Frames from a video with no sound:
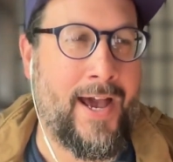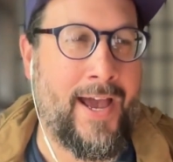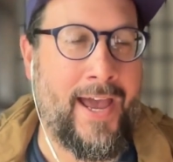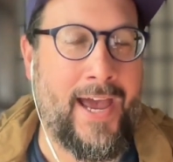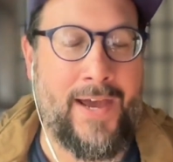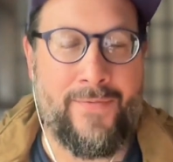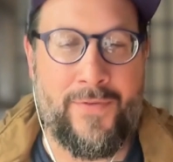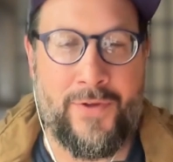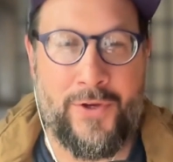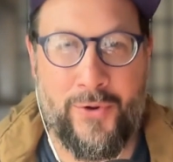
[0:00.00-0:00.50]
I
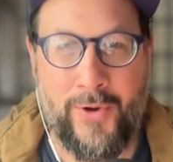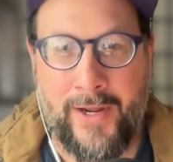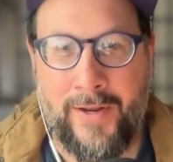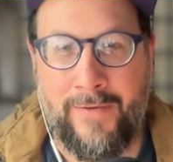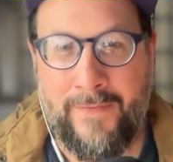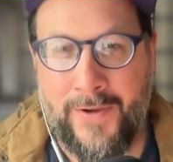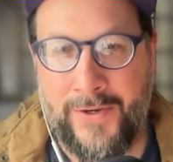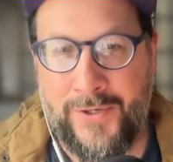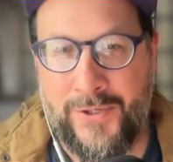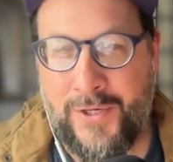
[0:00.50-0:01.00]
have a great
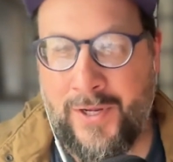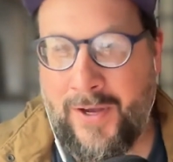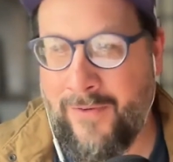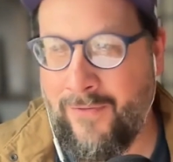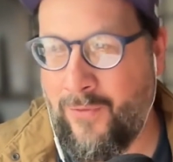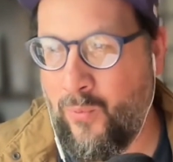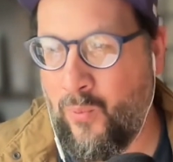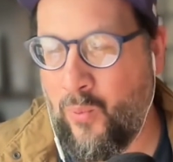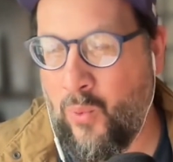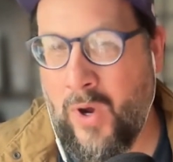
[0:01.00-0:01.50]
vision
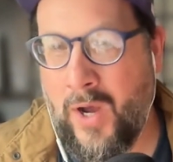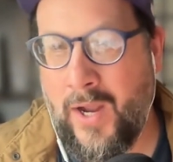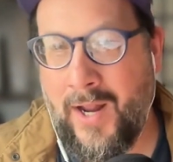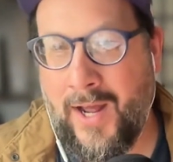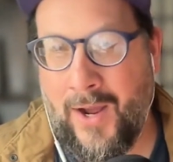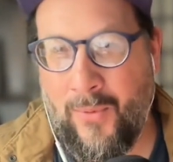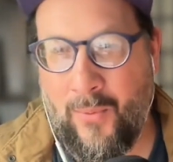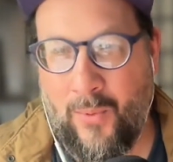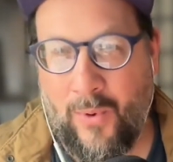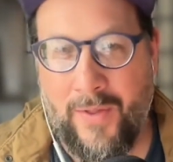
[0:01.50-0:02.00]
of what
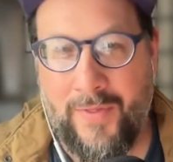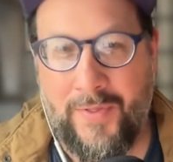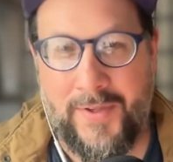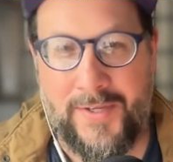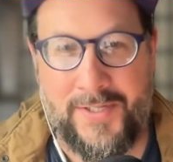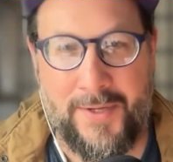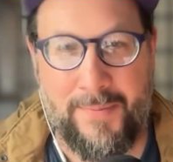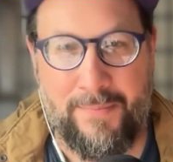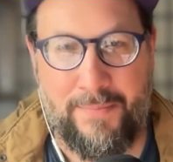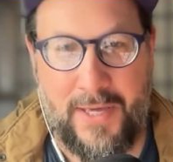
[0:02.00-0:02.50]
I want
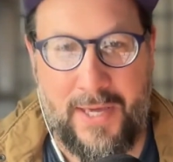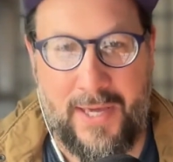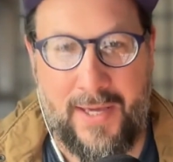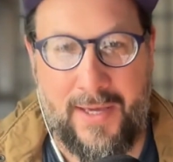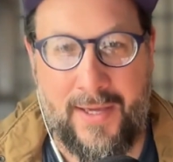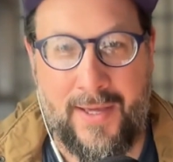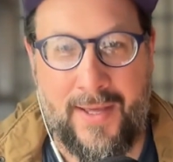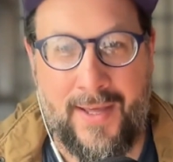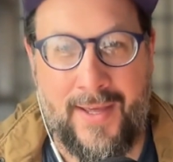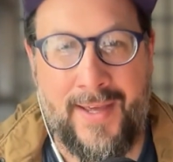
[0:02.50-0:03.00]
this to
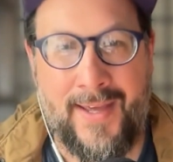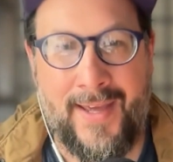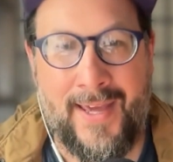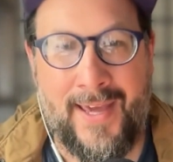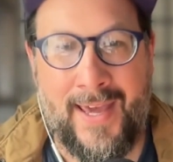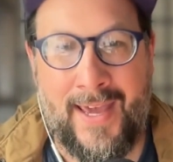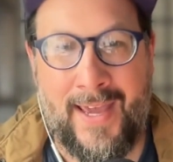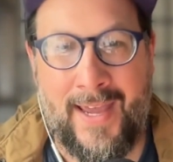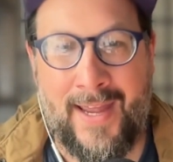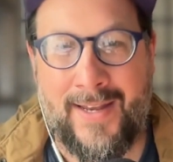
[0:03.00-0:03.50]
be.
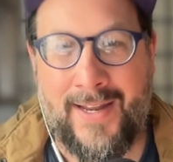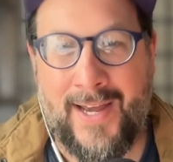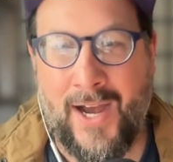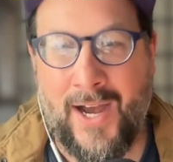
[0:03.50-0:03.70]
And